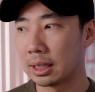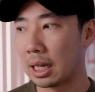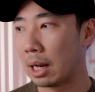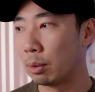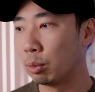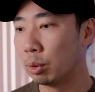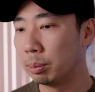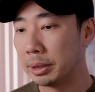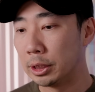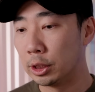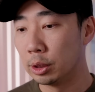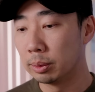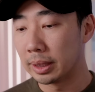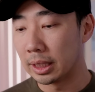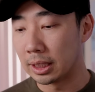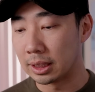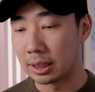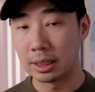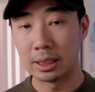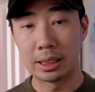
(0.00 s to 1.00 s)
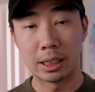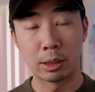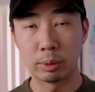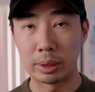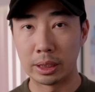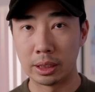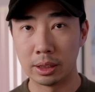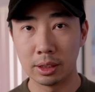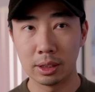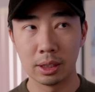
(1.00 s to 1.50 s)
I will be doing a
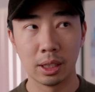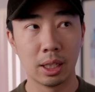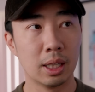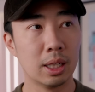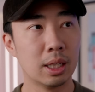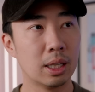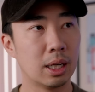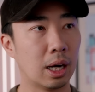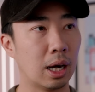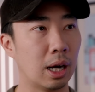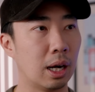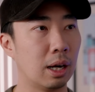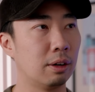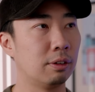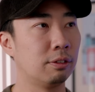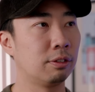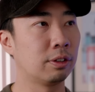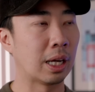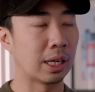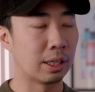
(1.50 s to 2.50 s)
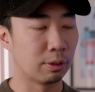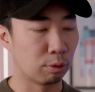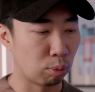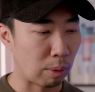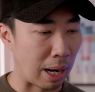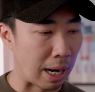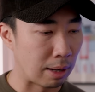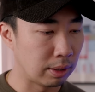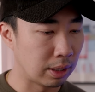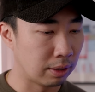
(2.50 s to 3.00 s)
series of kind of
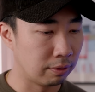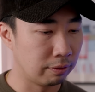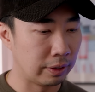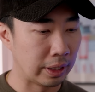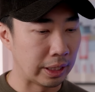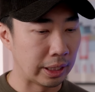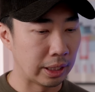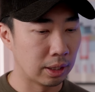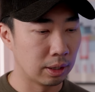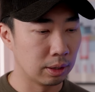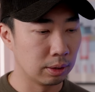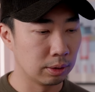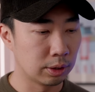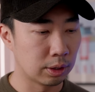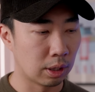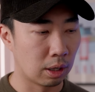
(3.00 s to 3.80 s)
roundup videos